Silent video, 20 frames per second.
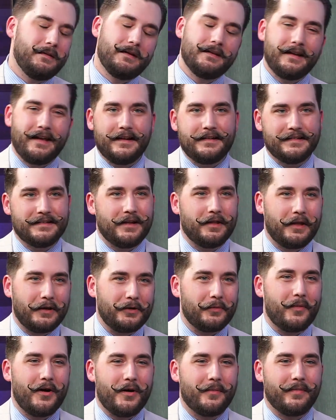I hate to sound like
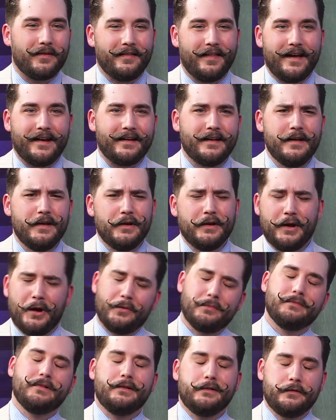your mom, but
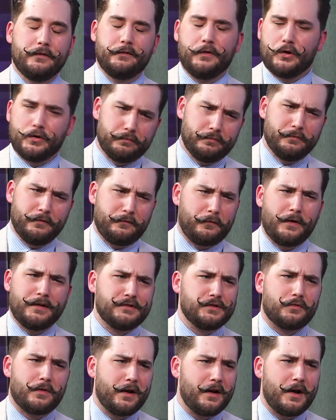your
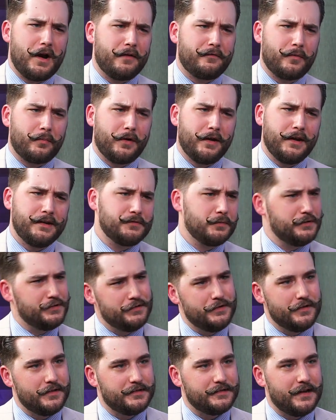friends are running off a bridge. Would you
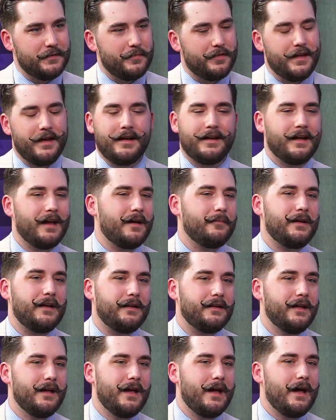do the same thing? I
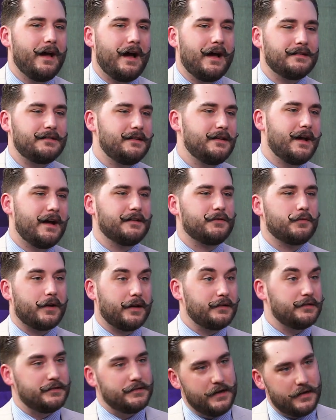mean, I see guys
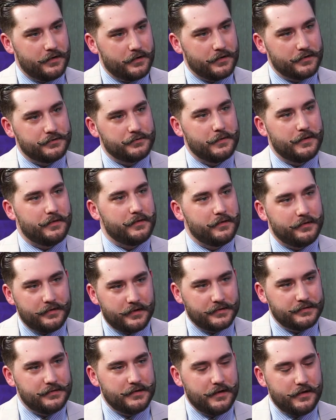wearing sneakers with a
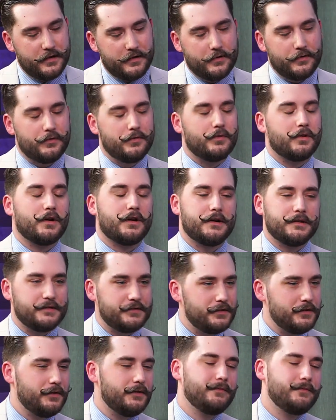tuxedo or a suit.